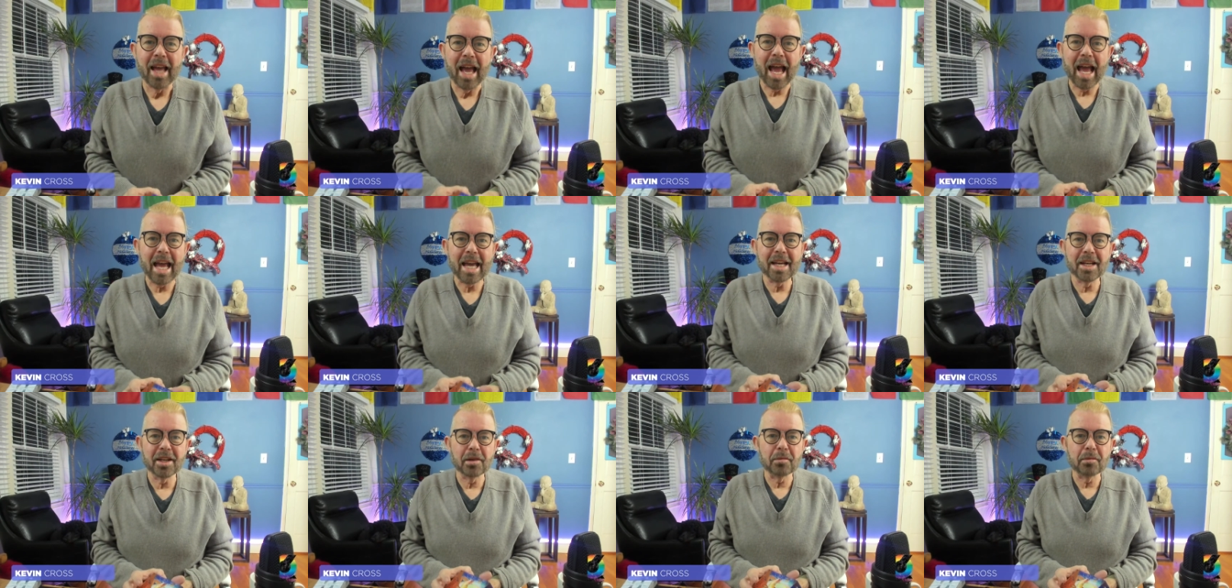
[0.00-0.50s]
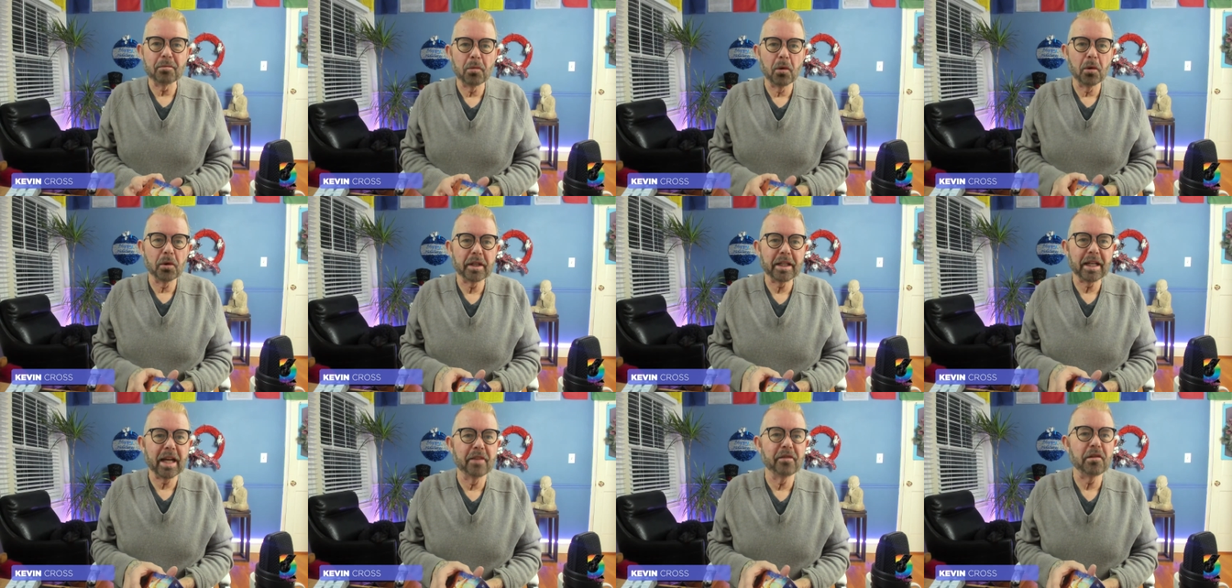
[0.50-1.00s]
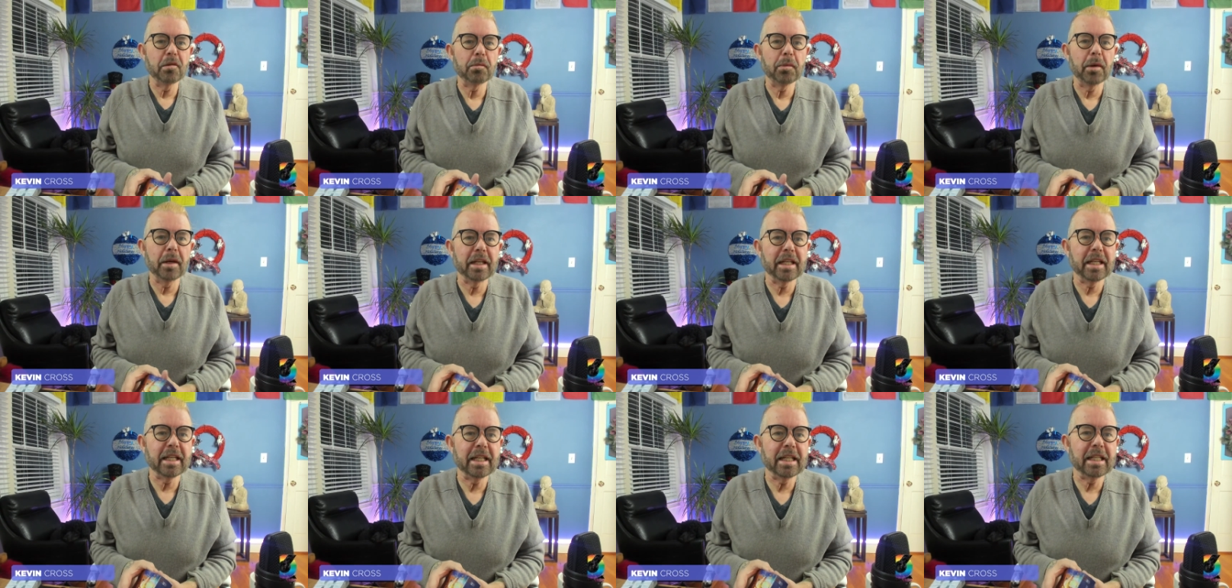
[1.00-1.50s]
Hey, good morning,
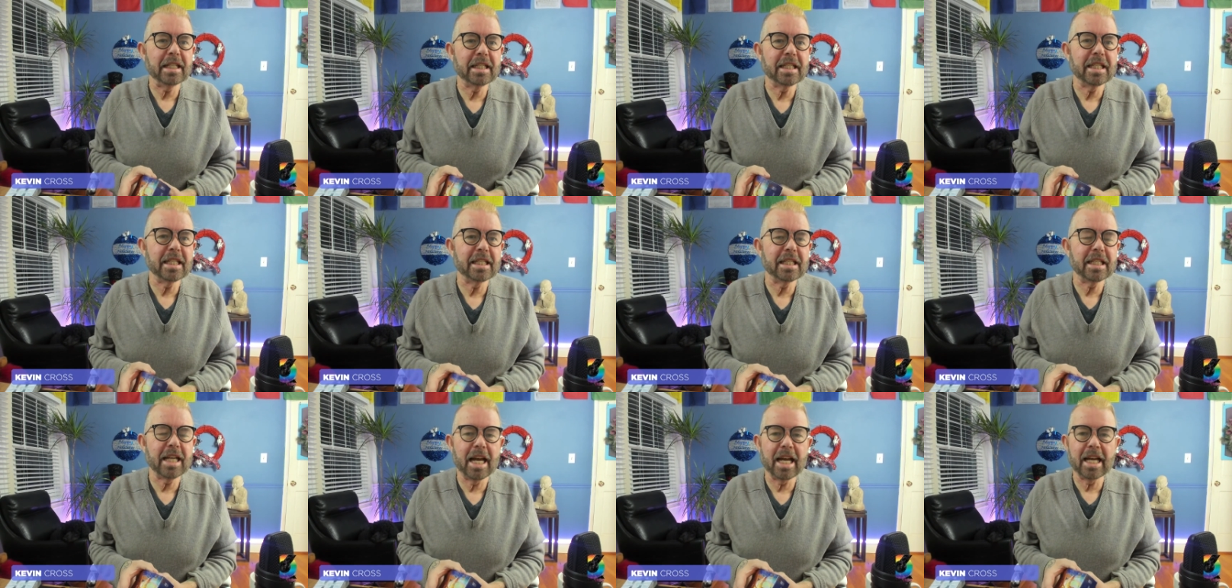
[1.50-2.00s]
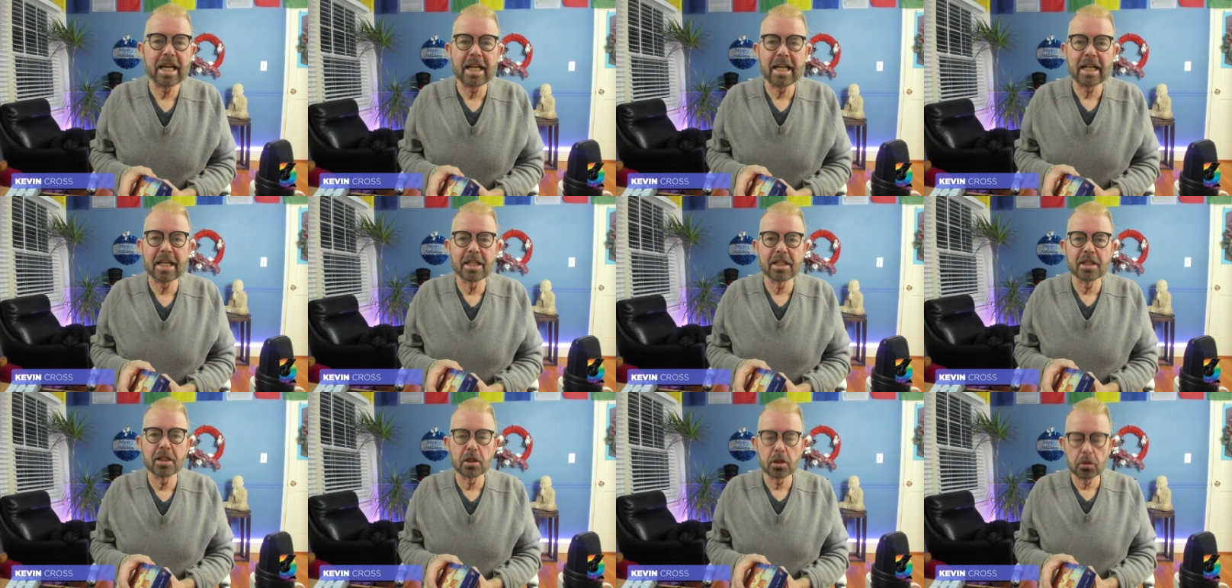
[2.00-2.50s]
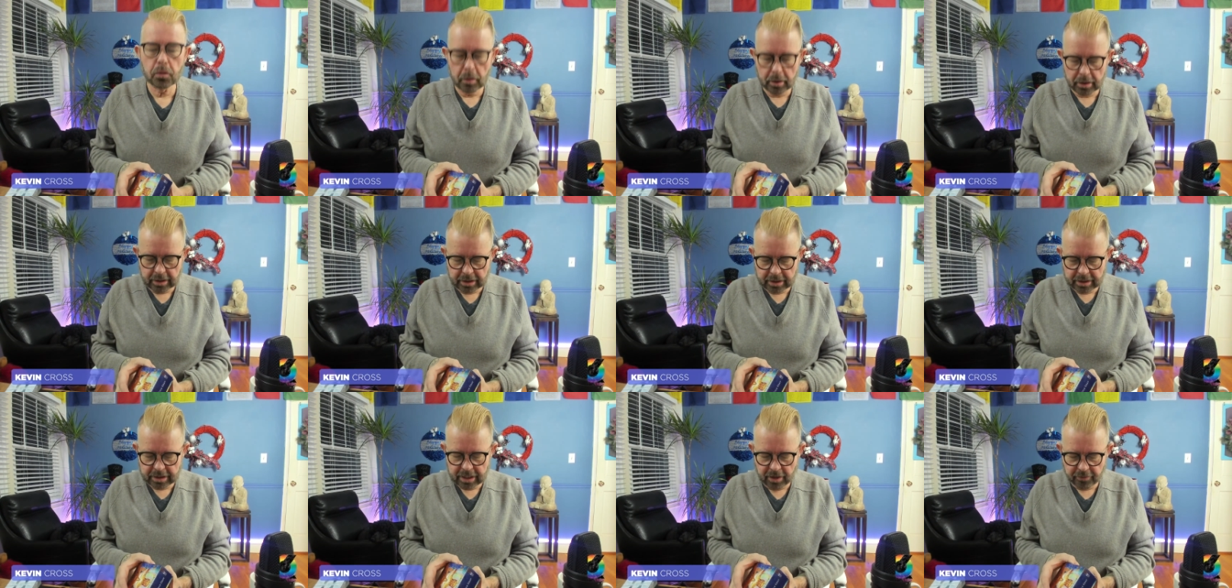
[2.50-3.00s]
everybody. Today is the
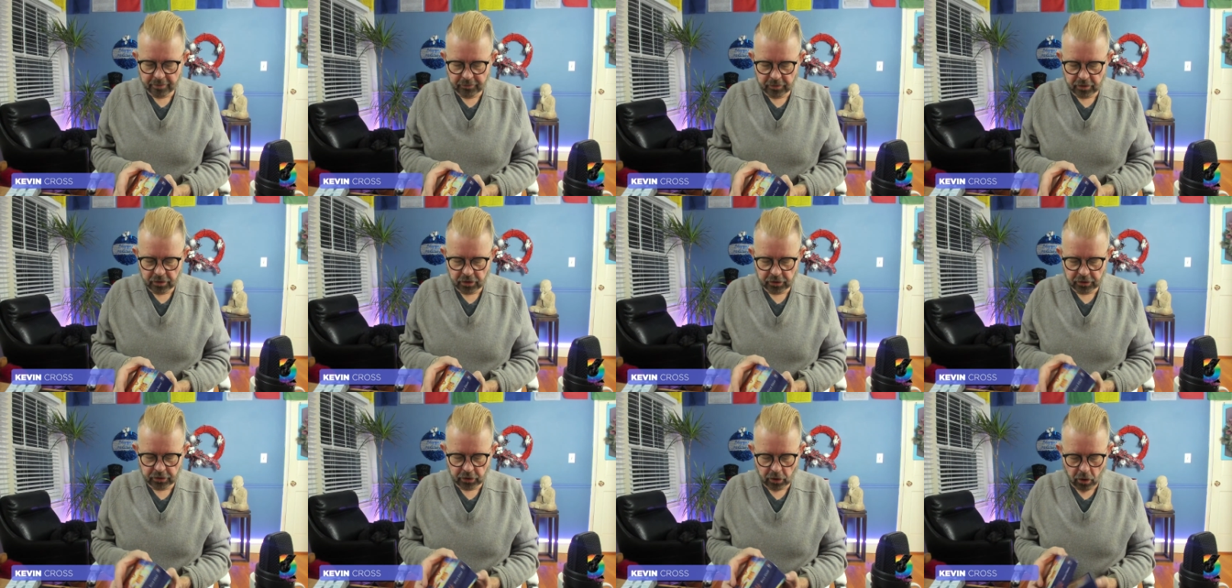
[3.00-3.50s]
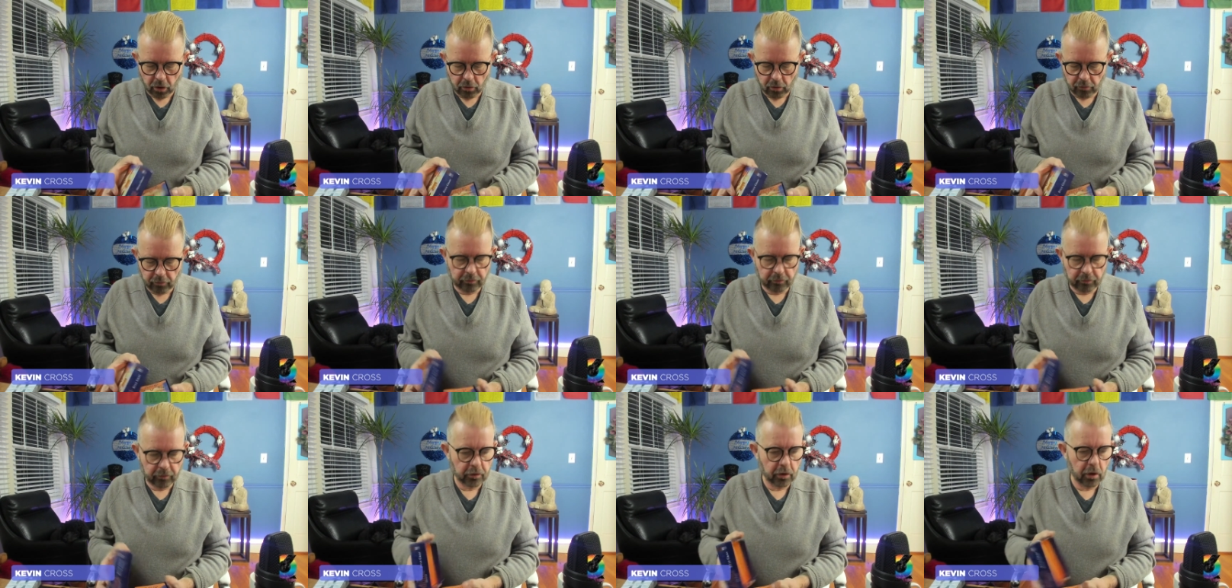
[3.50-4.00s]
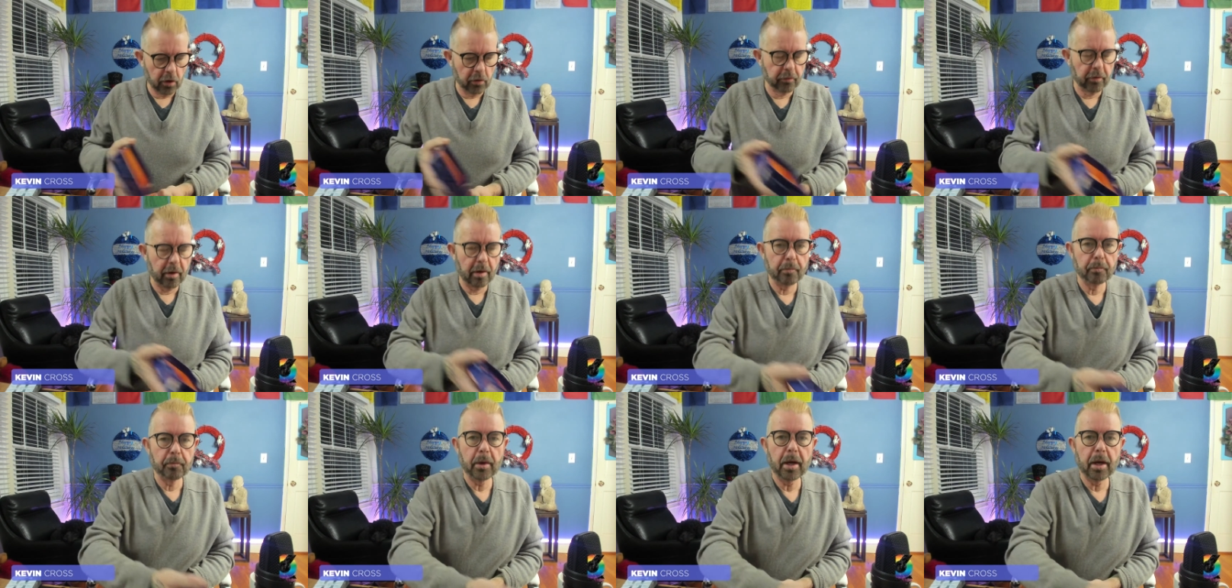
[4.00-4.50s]
27th of
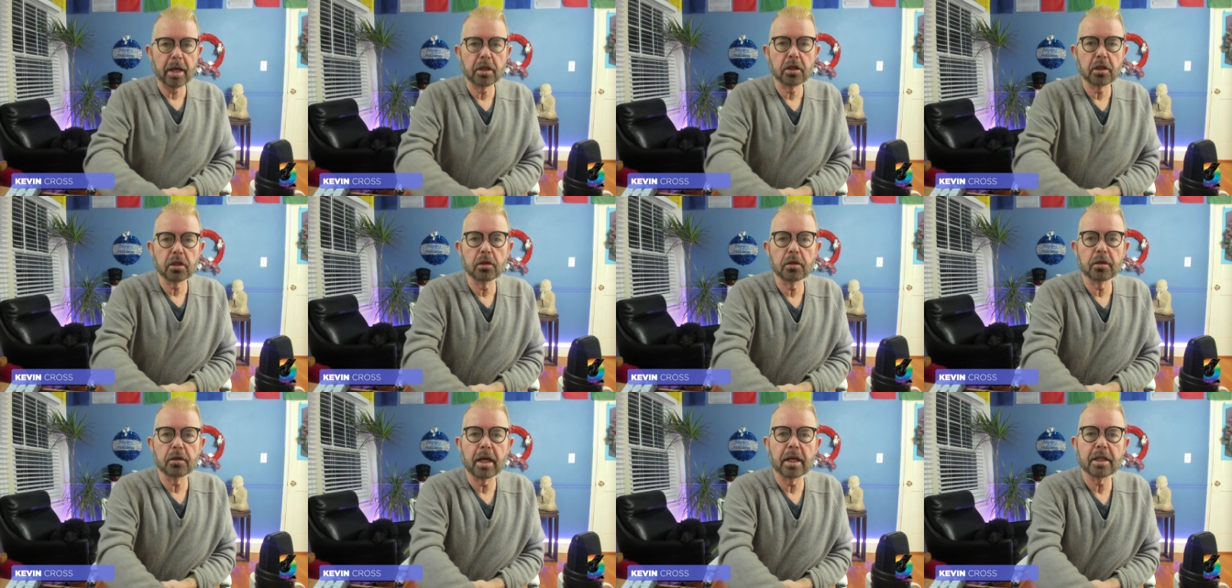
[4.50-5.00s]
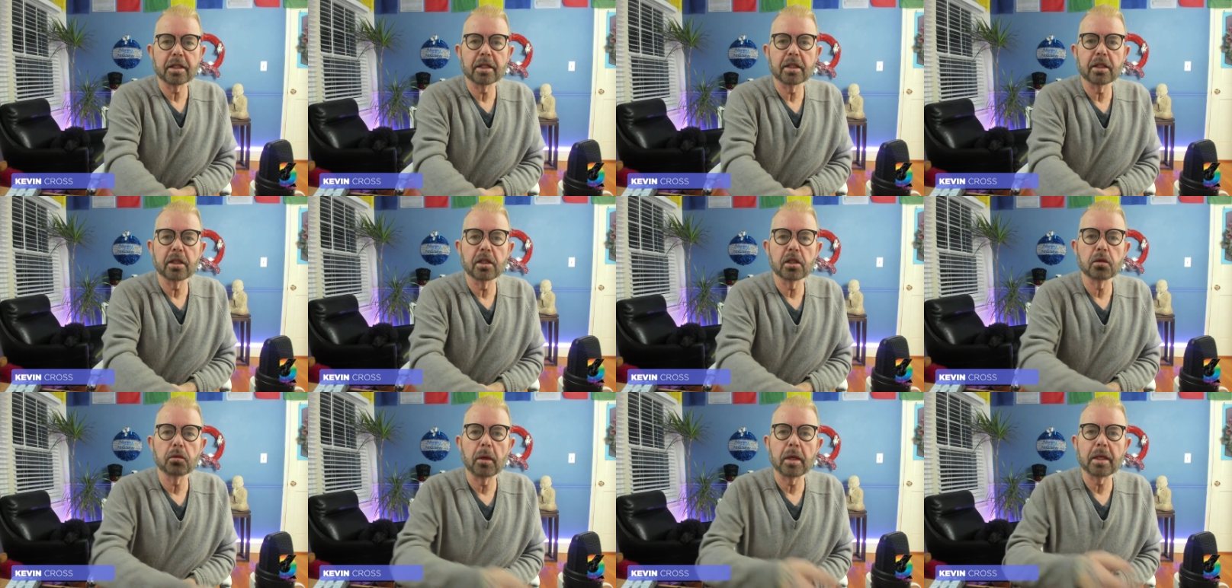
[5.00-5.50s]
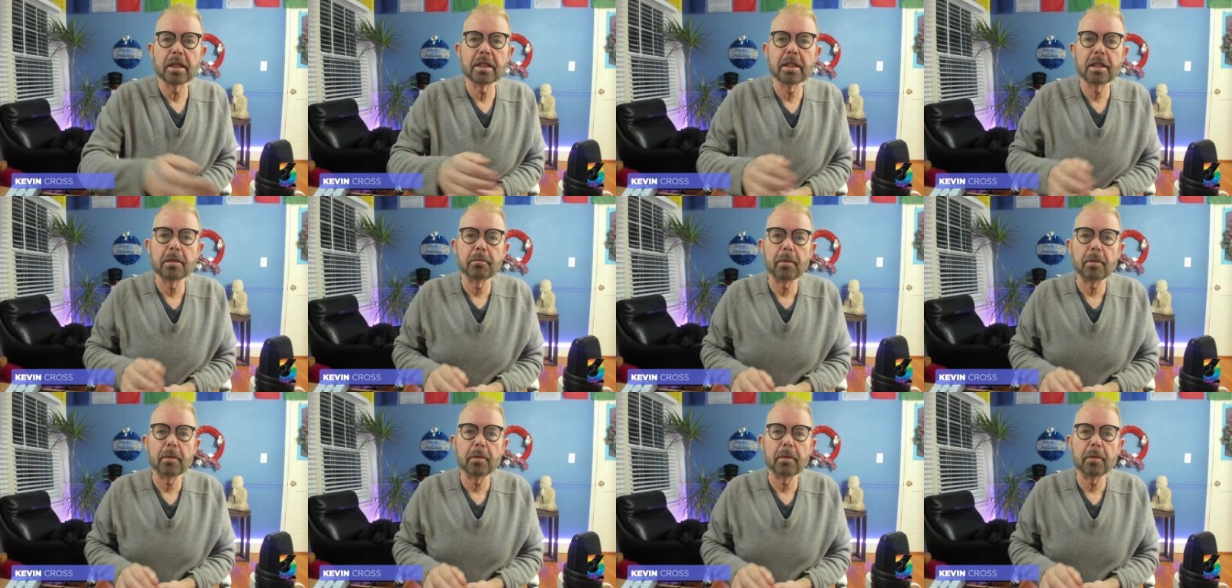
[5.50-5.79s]
November 2020.